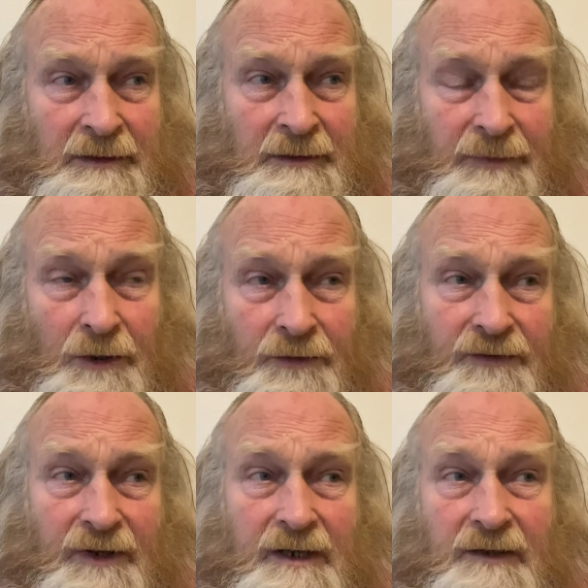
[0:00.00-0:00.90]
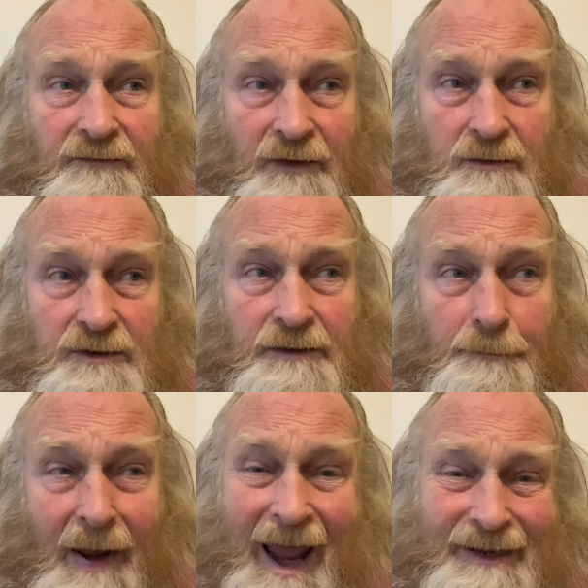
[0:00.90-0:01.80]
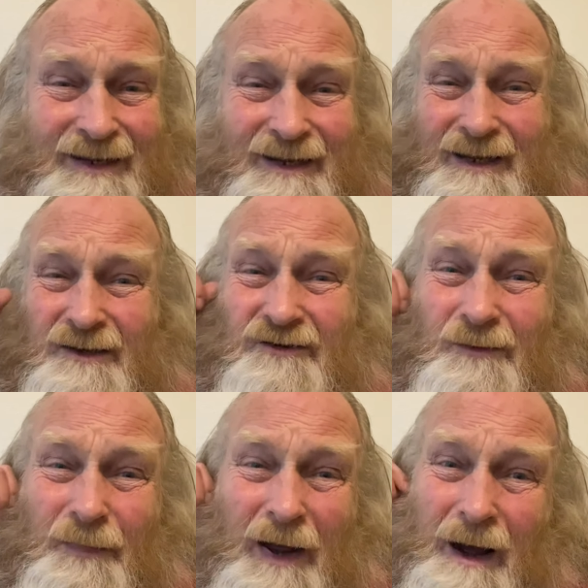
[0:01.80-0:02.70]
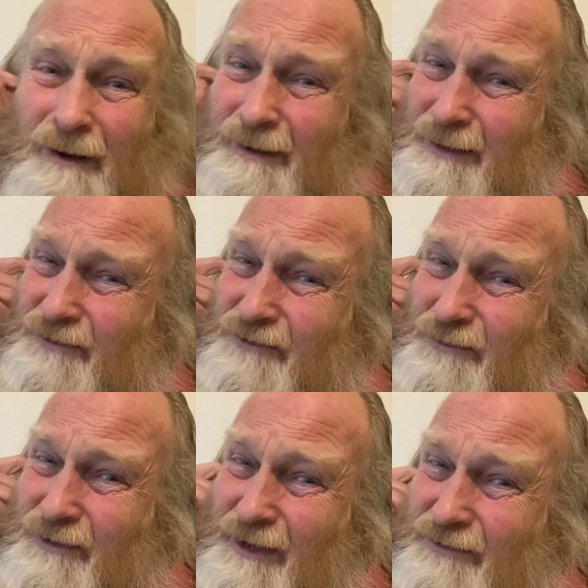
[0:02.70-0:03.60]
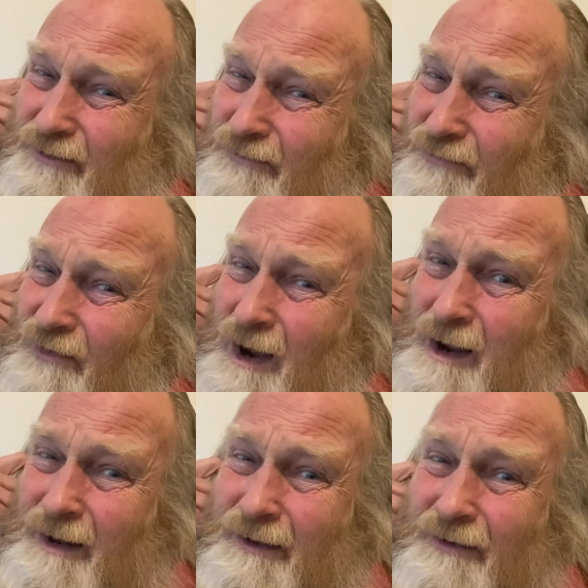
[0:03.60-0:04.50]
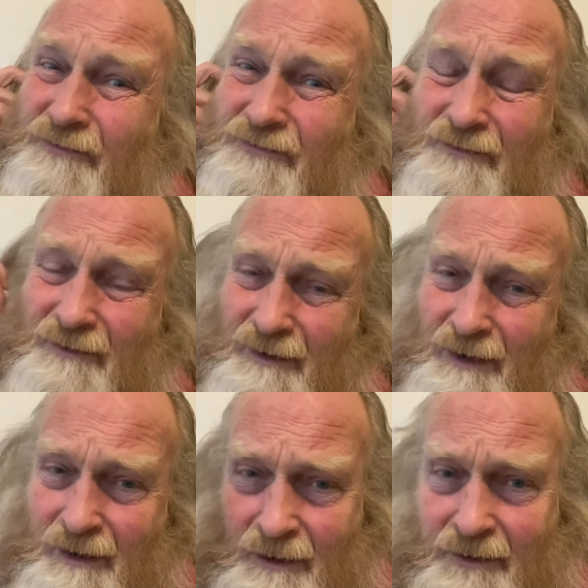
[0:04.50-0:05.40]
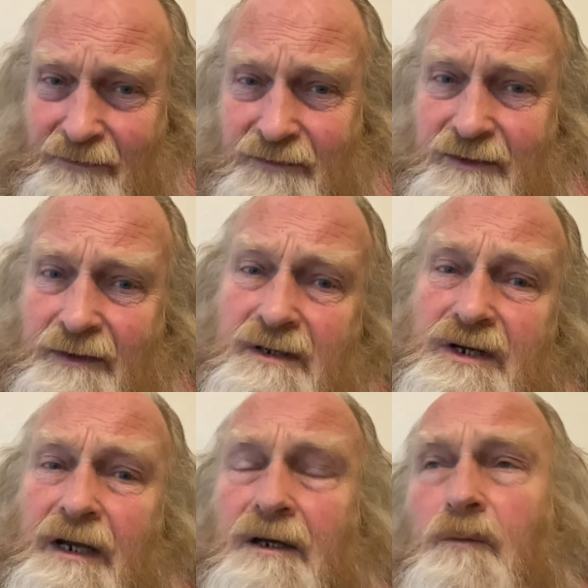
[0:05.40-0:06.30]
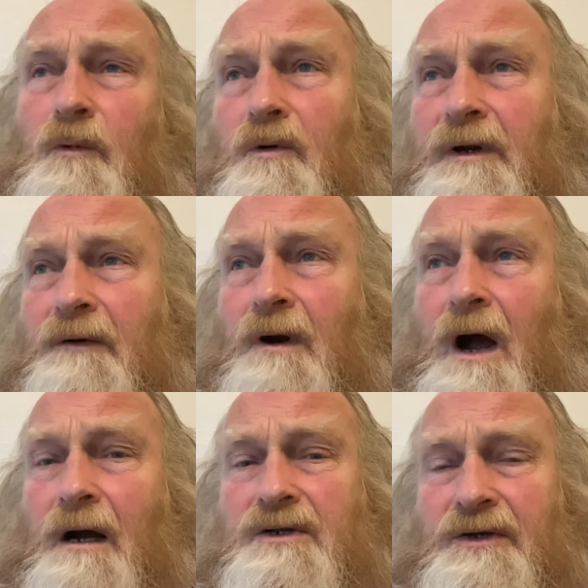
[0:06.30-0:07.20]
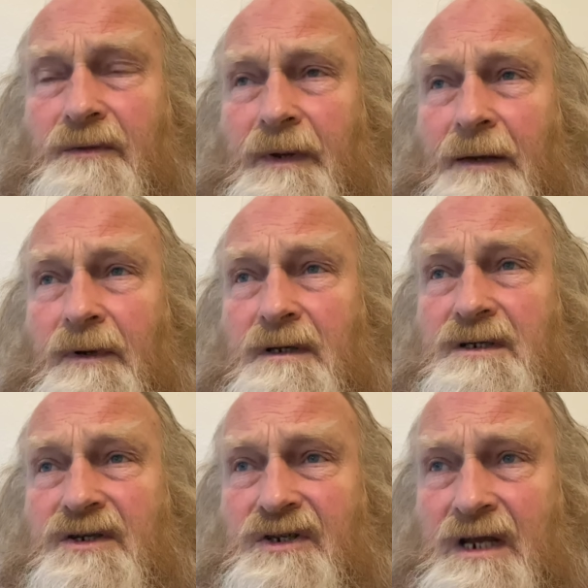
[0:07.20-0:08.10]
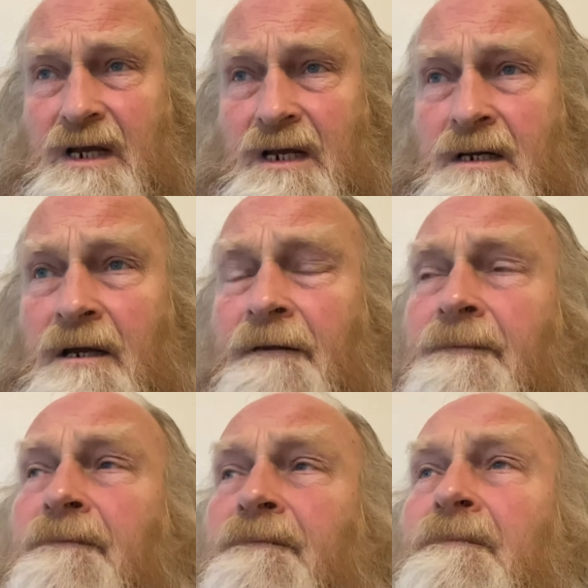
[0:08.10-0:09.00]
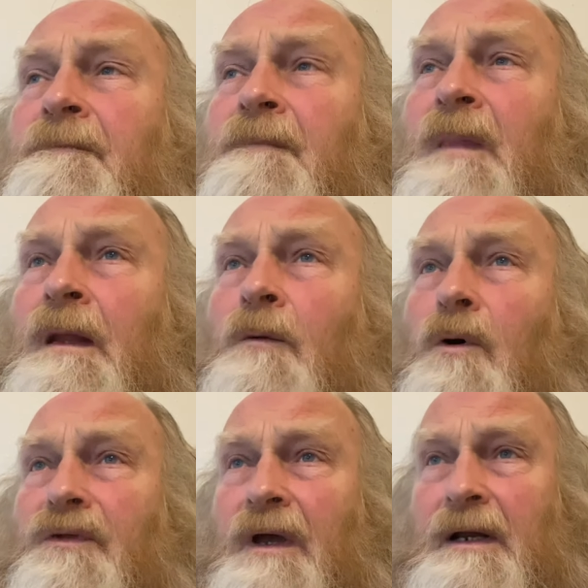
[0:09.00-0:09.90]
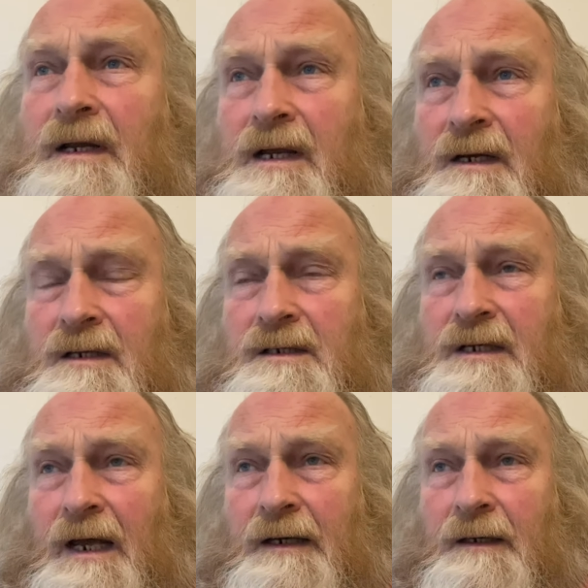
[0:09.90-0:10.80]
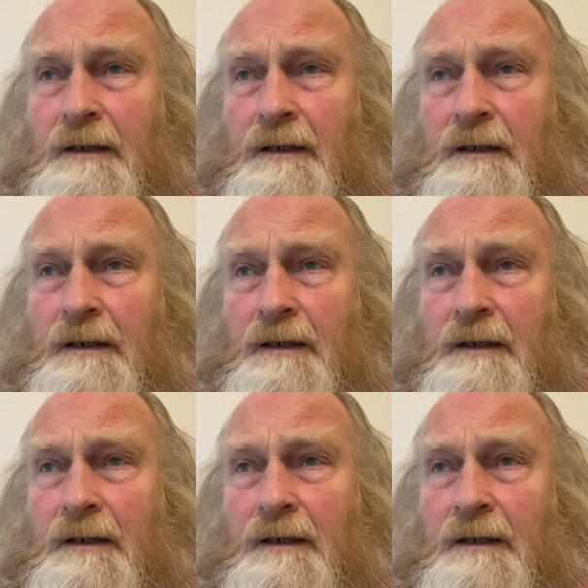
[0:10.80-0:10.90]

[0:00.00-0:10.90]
both getting voted back into power in 2005 after the second war in Iraq. So the people had seen what their leaders had